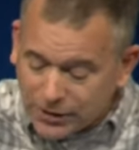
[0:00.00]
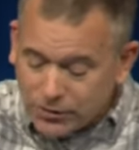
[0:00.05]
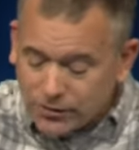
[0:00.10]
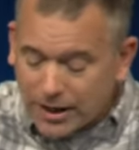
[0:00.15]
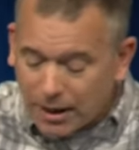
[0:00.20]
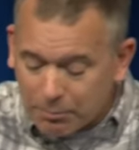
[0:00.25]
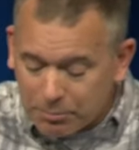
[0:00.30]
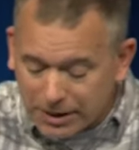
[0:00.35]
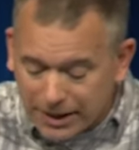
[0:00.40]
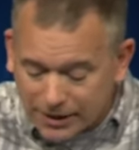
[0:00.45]
Do
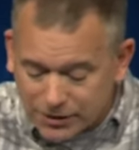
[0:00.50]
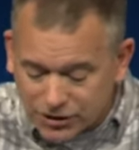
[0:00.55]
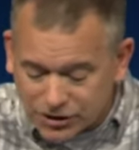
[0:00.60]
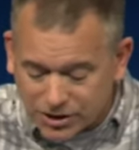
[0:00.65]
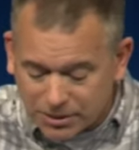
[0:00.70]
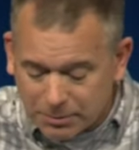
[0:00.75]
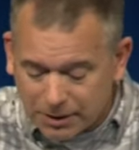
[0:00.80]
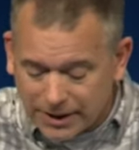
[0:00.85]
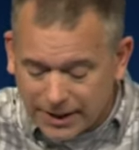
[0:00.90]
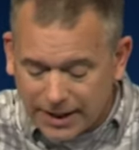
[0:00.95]
not be
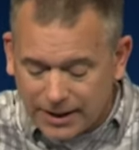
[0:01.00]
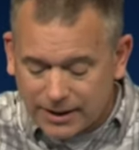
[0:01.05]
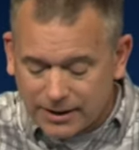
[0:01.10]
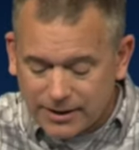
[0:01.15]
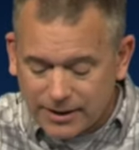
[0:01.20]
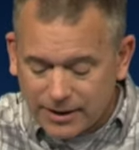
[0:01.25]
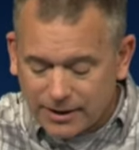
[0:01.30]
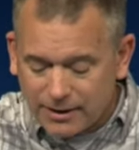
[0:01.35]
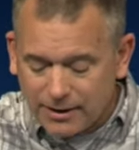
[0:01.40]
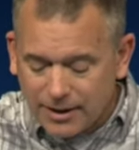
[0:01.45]
anxious about
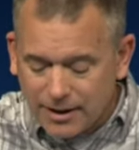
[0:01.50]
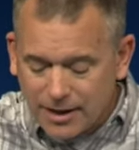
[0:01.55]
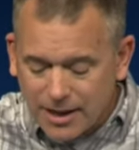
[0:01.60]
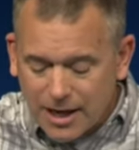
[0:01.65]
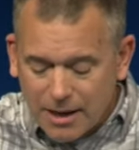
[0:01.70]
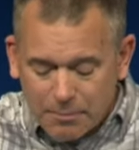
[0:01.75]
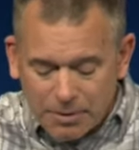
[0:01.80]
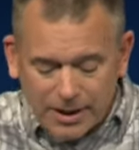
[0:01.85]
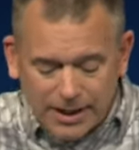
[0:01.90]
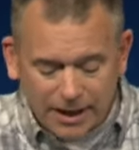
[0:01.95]
anything,
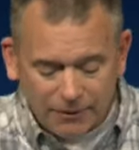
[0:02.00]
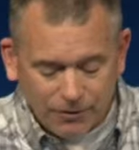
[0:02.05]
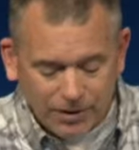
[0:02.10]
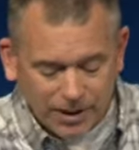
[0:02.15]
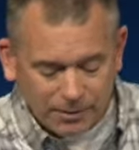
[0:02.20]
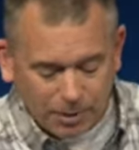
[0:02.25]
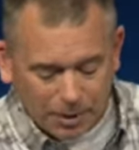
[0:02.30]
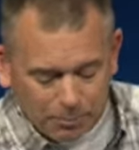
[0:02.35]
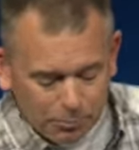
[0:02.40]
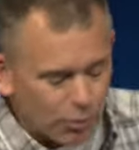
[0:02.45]
but in
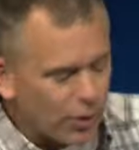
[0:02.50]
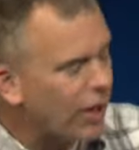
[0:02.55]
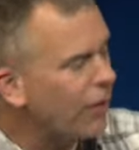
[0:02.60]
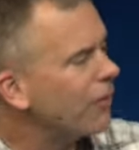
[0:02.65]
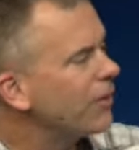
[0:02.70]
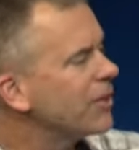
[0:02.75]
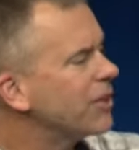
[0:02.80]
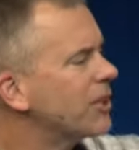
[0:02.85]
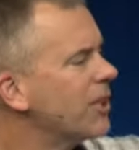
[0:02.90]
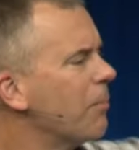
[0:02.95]
everything by prayer
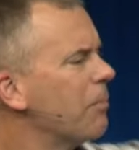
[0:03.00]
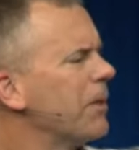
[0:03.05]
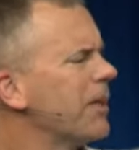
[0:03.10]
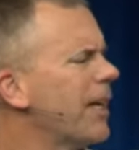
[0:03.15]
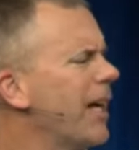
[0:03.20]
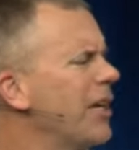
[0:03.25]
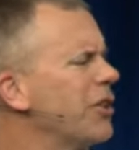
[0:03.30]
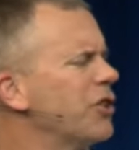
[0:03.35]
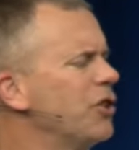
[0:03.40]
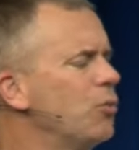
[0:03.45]
and
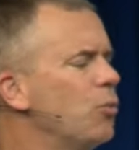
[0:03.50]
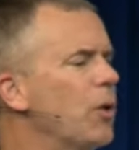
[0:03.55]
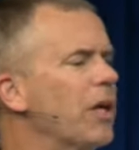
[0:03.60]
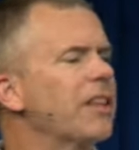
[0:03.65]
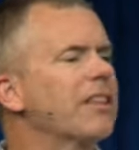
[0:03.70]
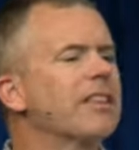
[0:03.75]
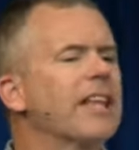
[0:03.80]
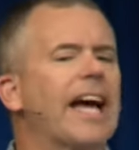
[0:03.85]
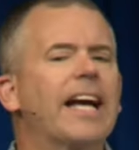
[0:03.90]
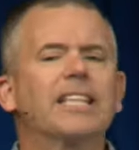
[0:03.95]
supplication with
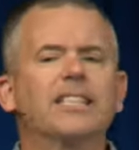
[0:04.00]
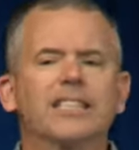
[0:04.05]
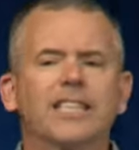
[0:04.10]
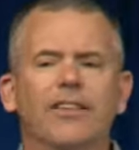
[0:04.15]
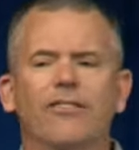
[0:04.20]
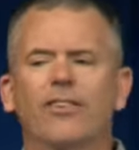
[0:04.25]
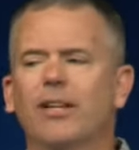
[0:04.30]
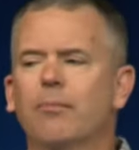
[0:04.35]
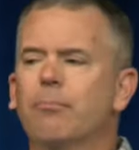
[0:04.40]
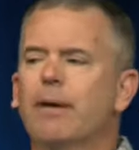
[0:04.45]

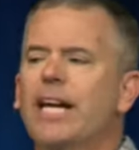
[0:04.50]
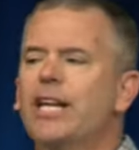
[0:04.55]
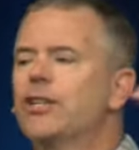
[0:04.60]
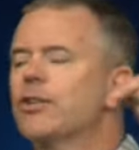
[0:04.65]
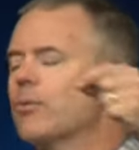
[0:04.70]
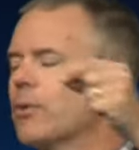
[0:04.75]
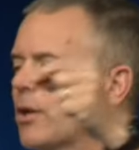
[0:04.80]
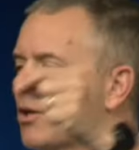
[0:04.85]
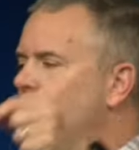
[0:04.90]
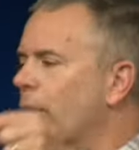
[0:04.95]
thanksgiving, make
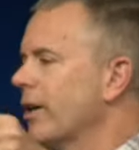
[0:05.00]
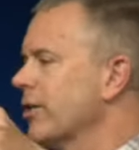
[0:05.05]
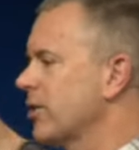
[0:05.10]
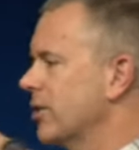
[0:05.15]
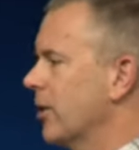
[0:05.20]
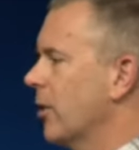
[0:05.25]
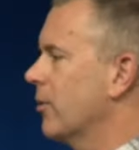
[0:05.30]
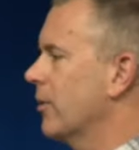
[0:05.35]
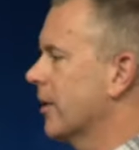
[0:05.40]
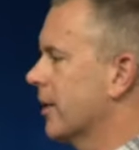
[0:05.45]
your requests
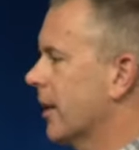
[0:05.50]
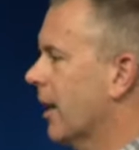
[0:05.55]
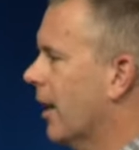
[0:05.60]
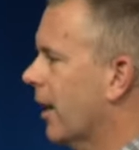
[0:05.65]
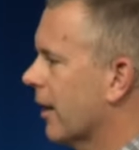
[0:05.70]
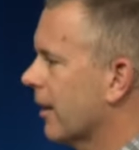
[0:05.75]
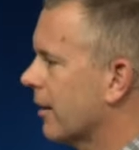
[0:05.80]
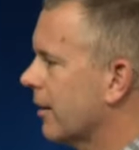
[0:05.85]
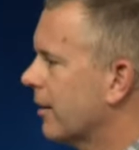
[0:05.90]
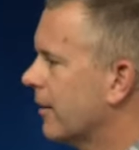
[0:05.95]
known to
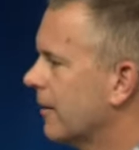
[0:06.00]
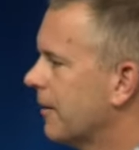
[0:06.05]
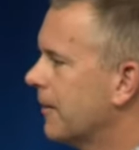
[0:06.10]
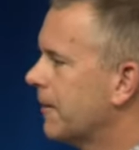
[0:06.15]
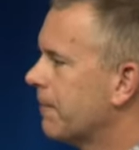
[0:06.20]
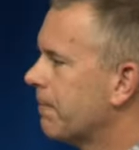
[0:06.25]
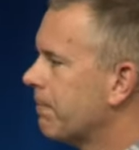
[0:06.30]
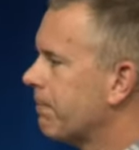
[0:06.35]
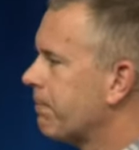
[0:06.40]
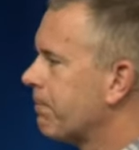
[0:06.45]
God.
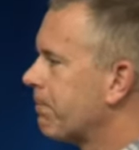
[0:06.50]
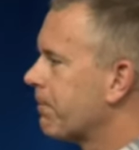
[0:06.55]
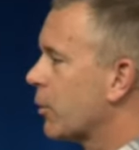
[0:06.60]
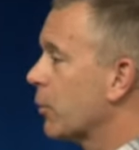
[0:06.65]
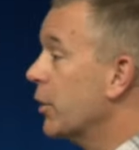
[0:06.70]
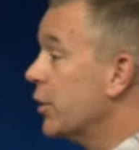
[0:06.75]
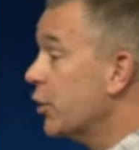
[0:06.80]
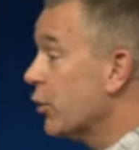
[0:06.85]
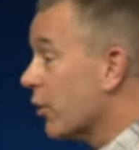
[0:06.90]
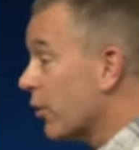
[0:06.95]

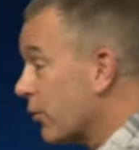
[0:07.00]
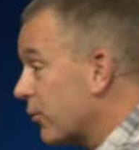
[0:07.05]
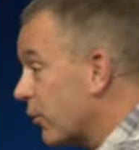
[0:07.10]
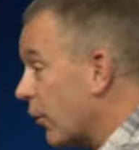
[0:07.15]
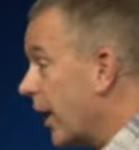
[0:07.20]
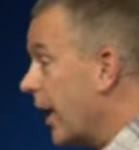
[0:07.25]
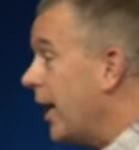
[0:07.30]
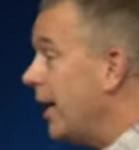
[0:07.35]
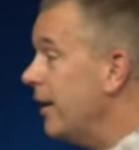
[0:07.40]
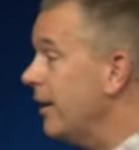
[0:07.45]
When you're
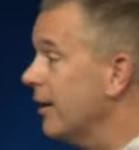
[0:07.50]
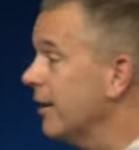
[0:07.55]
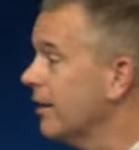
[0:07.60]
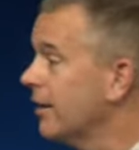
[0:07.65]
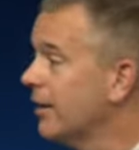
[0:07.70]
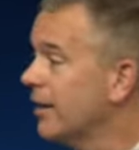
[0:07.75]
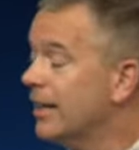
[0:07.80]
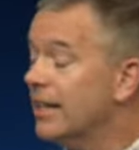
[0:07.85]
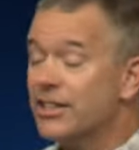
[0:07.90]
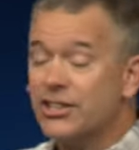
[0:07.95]
afraid,
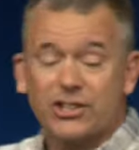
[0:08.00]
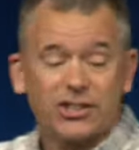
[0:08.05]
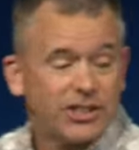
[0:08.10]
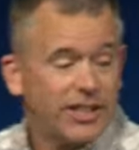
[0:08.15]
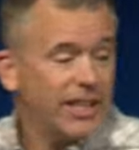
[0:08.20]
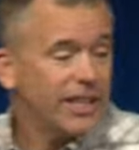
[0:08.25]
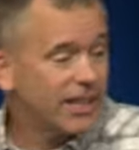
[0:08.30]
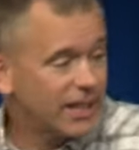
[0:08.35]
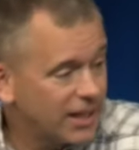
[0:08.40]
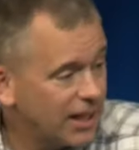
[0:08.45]

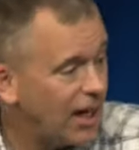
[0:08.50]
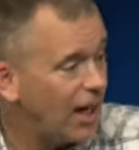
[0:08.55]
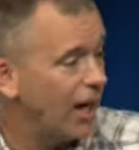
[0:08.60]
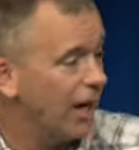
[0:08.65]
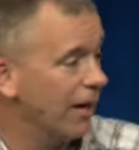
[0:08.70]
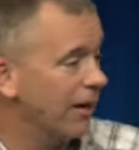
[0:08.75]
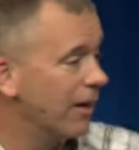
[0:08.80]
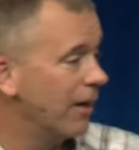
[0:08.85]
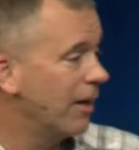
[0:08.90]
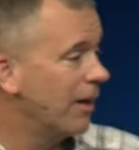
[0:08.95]
seek
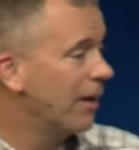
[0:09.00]
God.